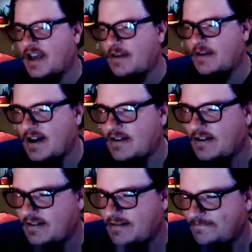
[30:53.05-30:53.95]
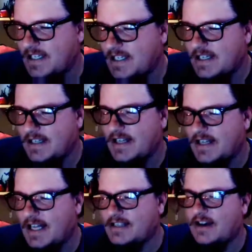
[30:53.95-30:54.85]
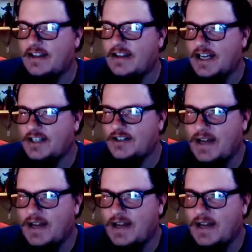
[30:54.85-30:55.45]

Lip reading: on. That should have panned out.